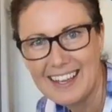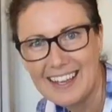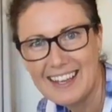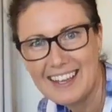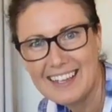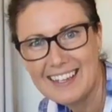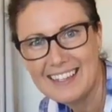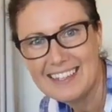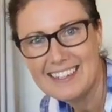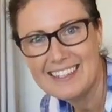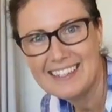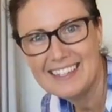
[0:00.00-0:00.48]

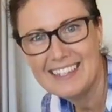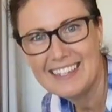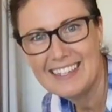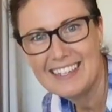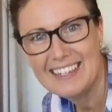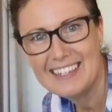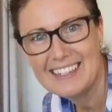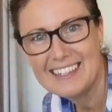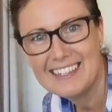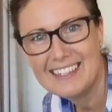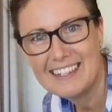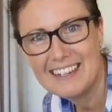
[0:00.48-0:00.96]
and she
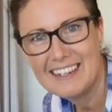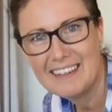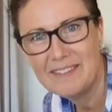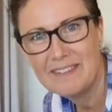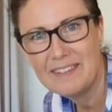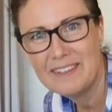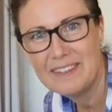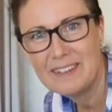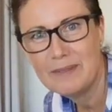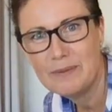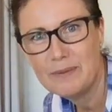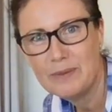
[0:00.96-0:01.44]
gets
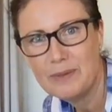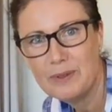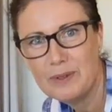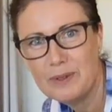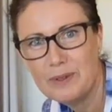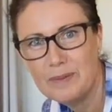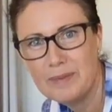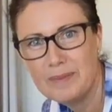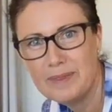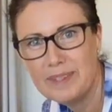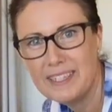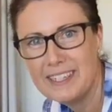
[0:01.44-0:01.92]
lovely and
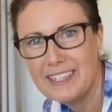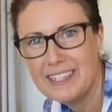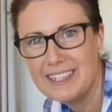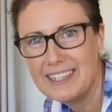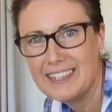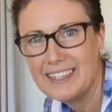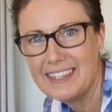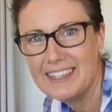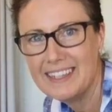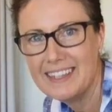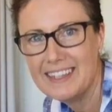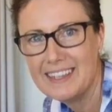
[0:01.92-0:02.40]
warm
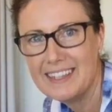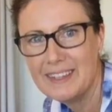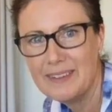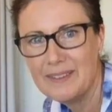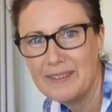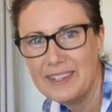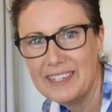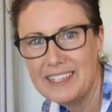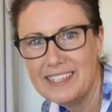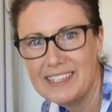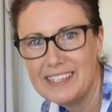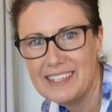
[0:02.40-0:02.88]
in the
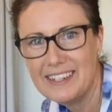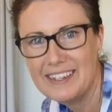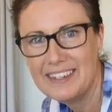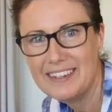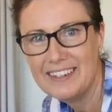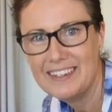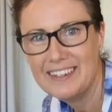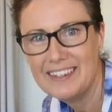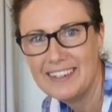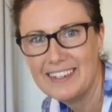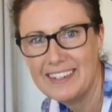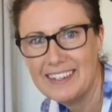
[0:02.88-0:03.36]

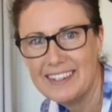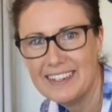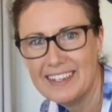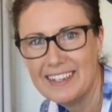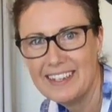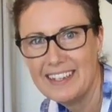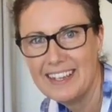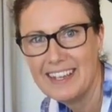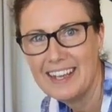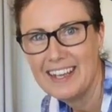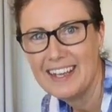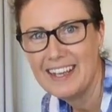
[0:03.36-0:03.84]
window.
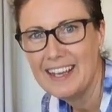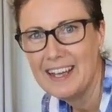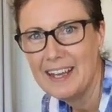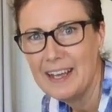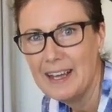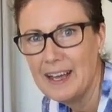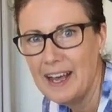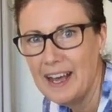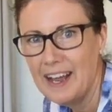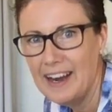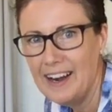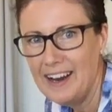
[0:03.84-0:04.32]

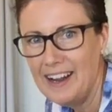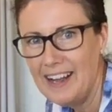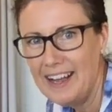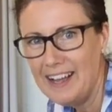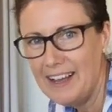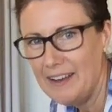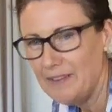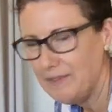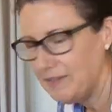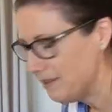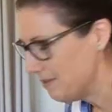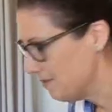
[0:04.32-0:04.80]
And I
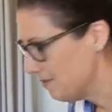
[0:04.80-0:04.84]
have